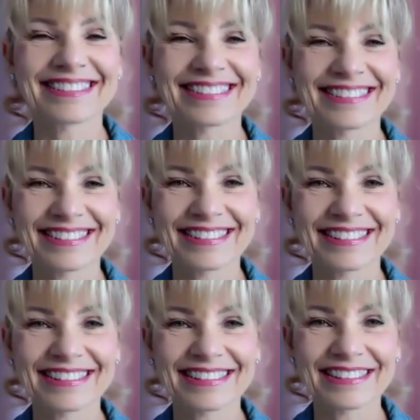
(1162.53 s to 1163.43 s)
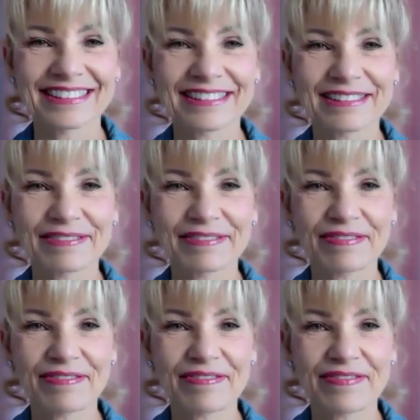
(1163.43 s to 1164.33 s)

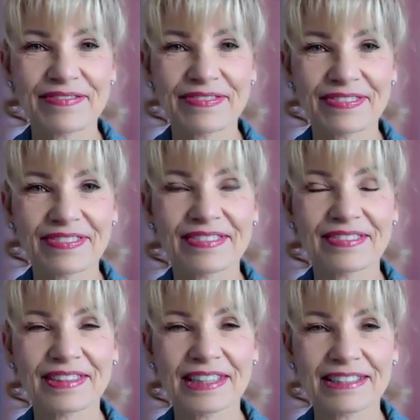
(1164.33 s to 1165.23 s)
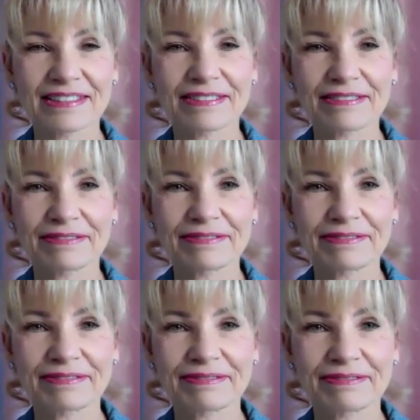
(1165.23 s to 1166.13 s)

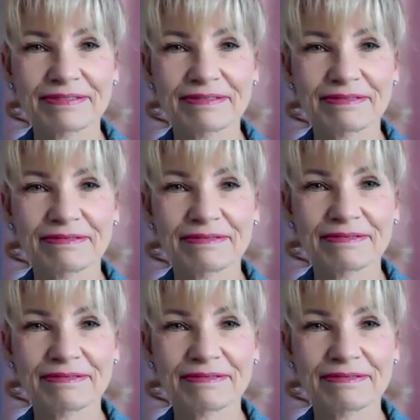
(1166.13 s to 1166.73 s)
No words are spoken by the person on screen.